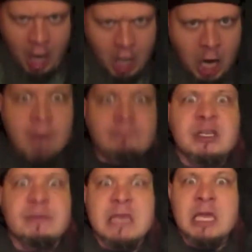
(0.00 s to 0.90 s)
Come to
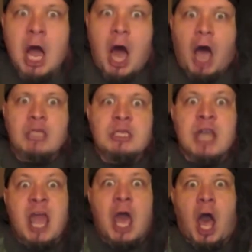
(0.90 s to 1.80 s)
me,
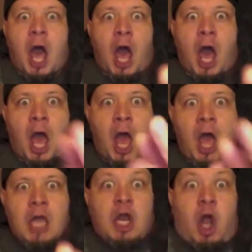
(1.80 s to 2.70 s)
Andrea.
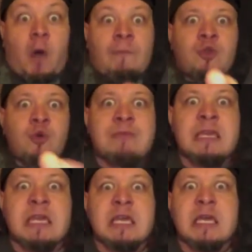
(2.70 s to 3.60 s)
Come to
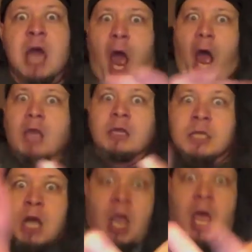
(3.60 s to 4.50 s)
me,
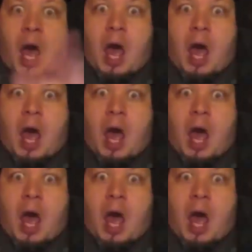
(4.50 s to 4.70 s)
Andrea.